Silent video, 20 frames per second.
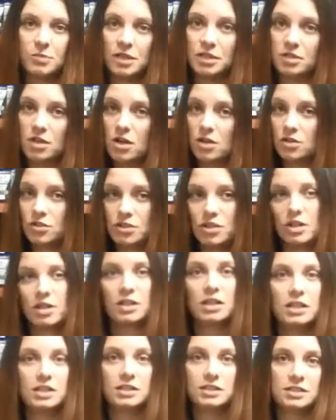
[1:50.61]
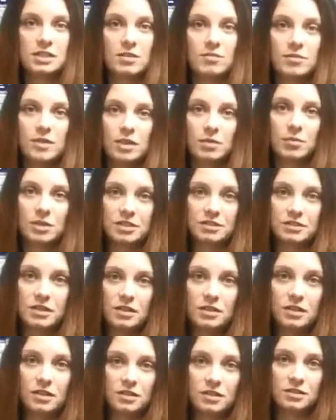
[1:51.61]
My daughter's not going to eat the same thing my
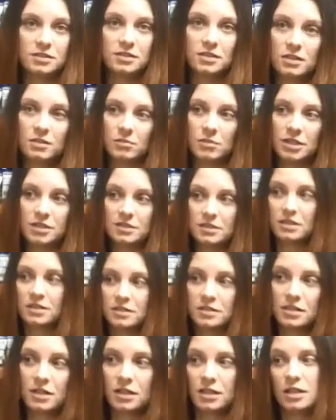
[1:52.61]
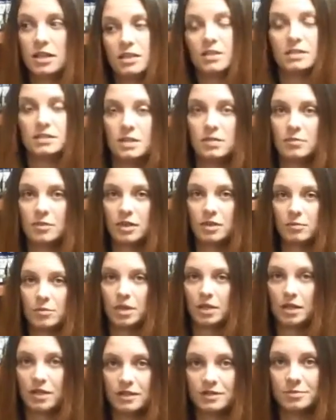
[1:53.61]
son is, and my son's not going to eat the same thing
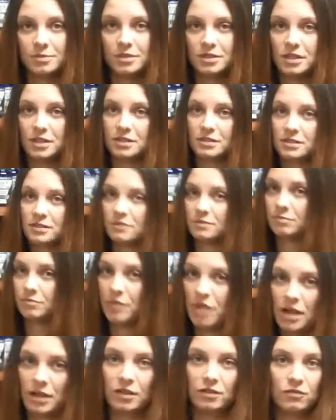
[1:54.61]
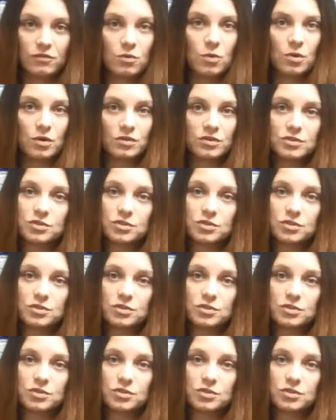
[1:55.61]
my husband does, and back and forth.